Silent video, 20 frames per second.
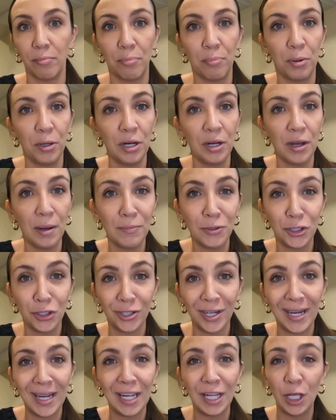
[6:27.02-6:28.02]
put it up
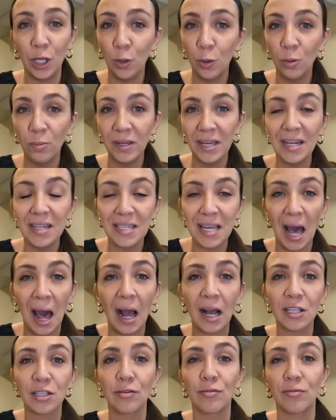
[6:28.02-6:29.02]
straight, you will be a
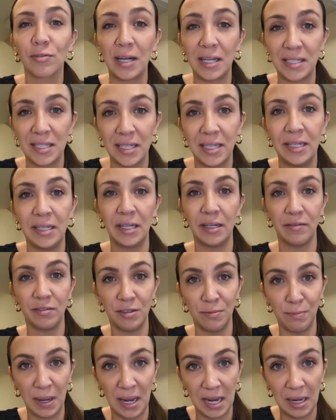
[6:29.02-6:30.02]
tax resident of
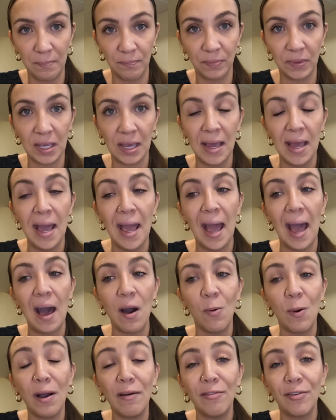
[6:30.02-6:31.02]
Spain.
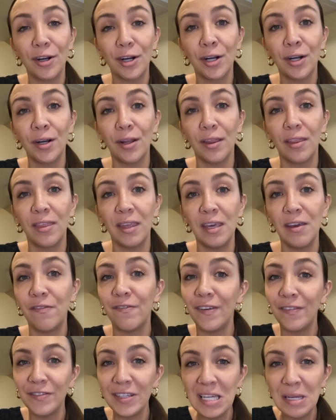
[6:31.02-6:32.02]
However, the
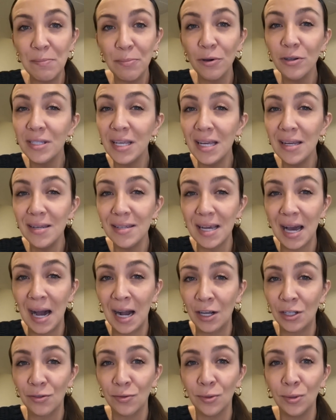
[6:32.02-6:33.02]
15%
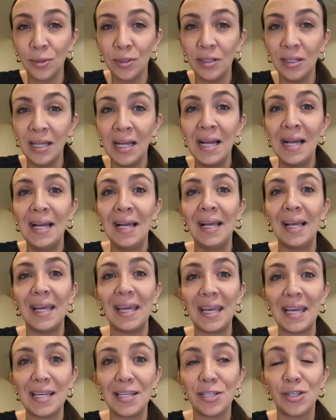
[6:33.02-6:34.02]
tax rule
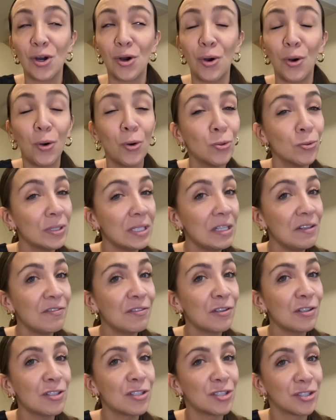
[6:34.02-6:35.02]
is only
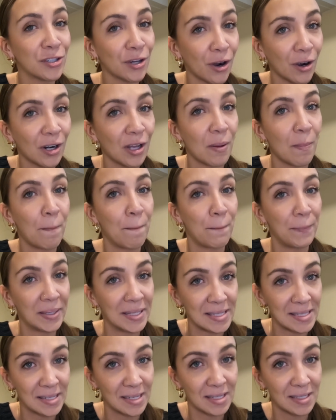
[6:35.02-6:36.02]
for startup
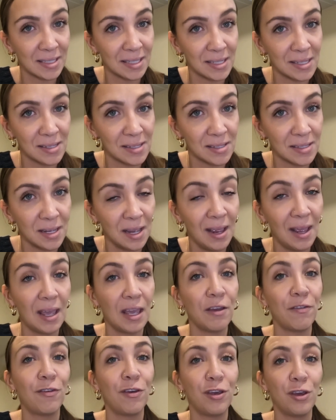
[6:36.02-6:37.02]
businesses.
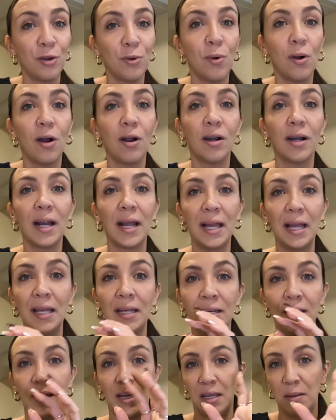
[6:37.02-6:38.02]
If you are
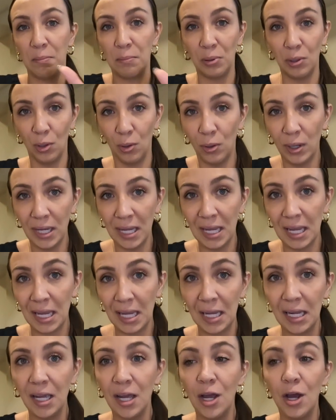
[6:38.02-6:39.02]
an
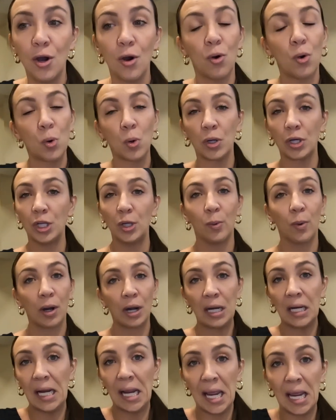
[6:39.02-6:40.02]
employee or you
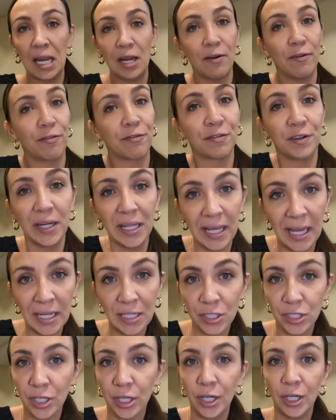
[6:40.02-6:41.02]
are a
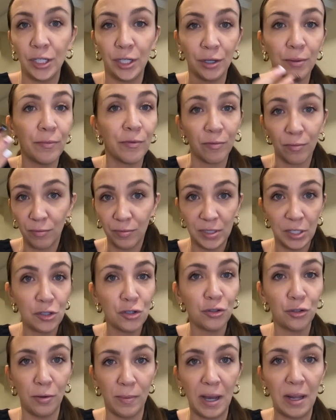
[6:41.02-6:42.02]
freelancer, you're a
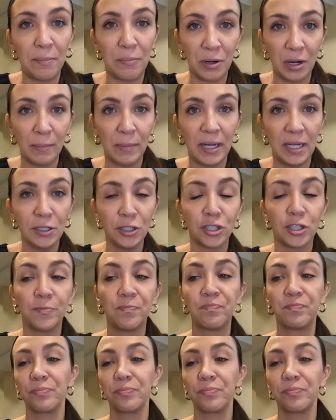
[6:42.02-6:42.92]
digital nomad pretty much,